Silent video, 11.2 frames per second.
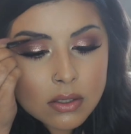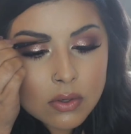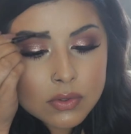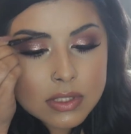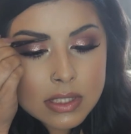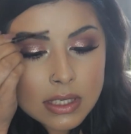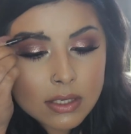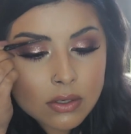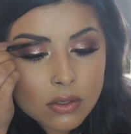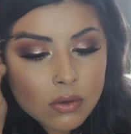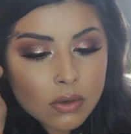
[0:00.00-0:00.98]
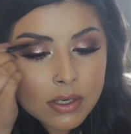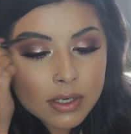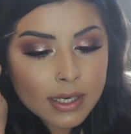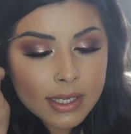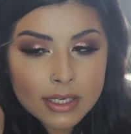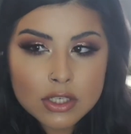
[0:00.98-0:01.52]
go to the inner corner,
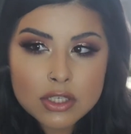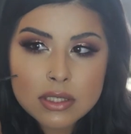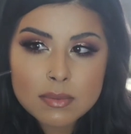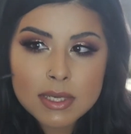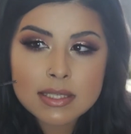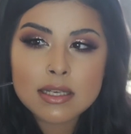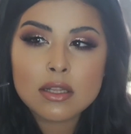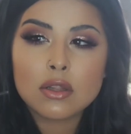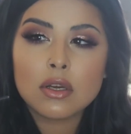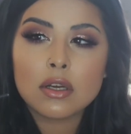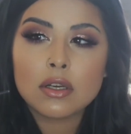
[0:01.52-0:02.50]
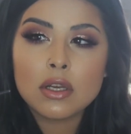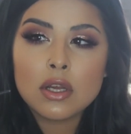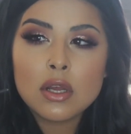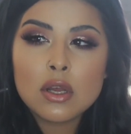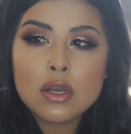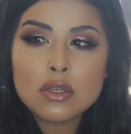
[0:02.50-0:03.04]
and it just makes it look
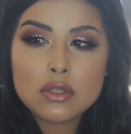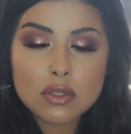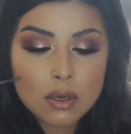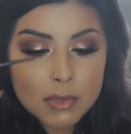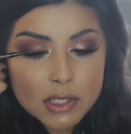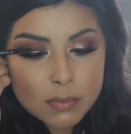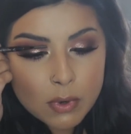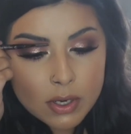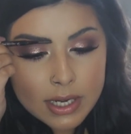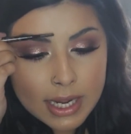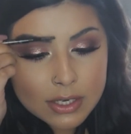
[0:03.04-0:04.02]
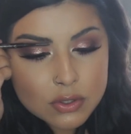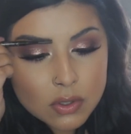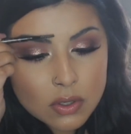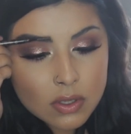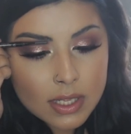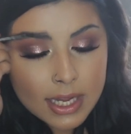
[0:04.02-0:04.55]
so much more
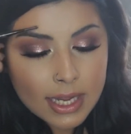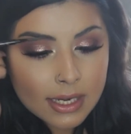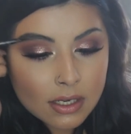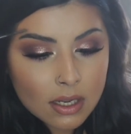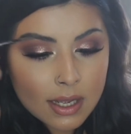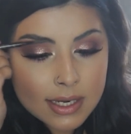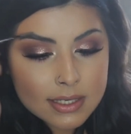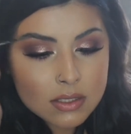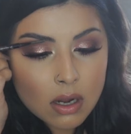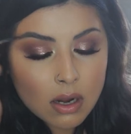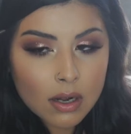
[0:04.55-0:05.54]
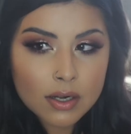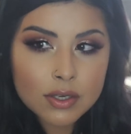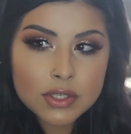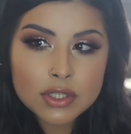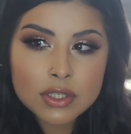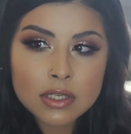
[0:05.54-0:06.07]
natural and not as
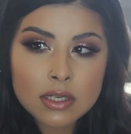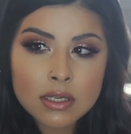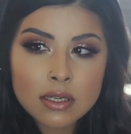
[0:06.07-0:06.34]
harsh.